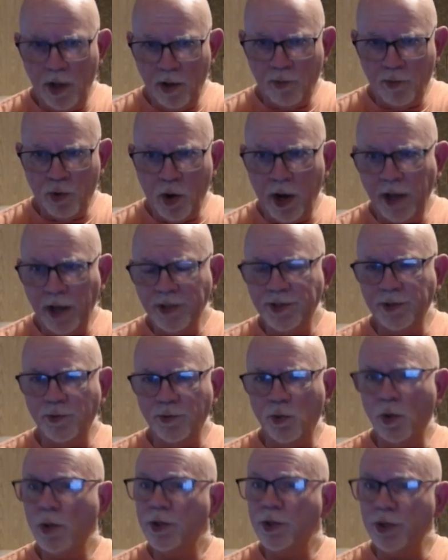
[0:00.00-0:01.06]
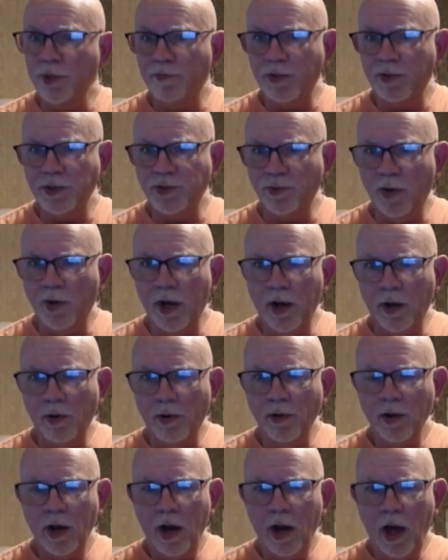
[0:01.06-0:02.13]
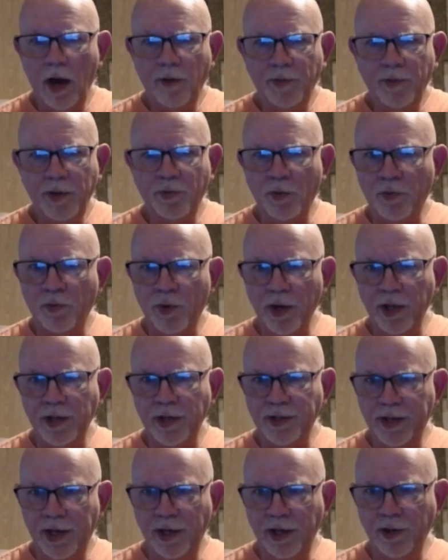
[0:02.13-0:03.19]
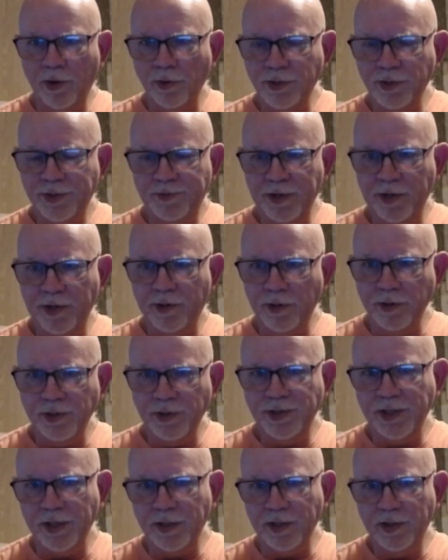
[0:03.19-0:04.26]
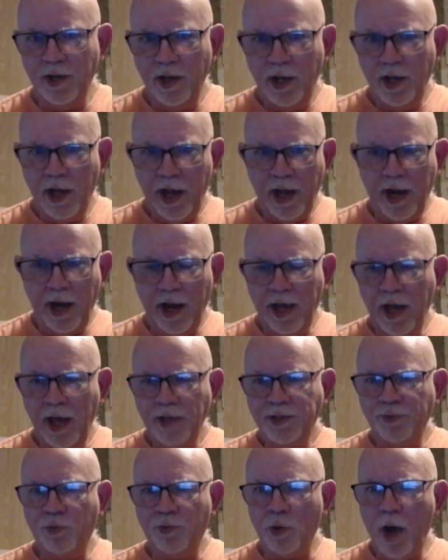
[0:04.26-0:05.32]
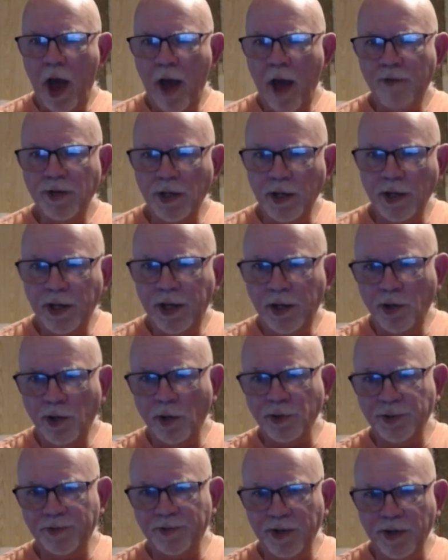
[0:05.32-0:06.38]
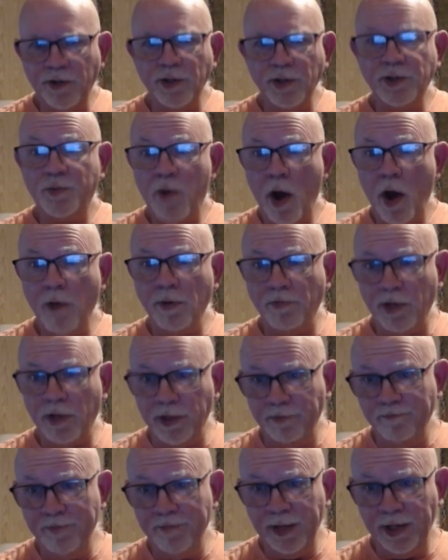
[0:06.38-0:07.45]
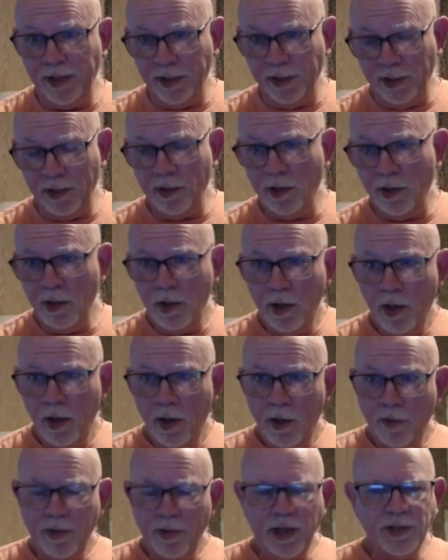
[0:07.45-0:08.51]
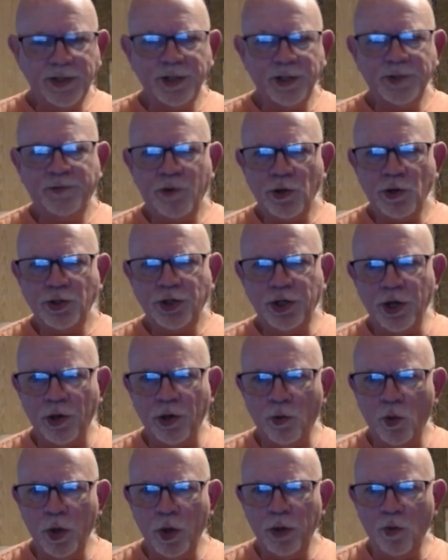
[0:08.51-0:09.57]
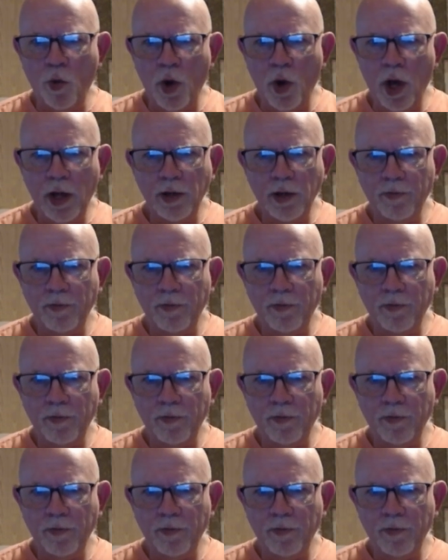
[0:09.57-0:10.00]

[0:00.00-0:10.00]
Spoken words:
praise and worship as well. A lot of people bring in keynote speakers. And I guess if we're having a keynote speaker, it's probably me. Because this first year, we want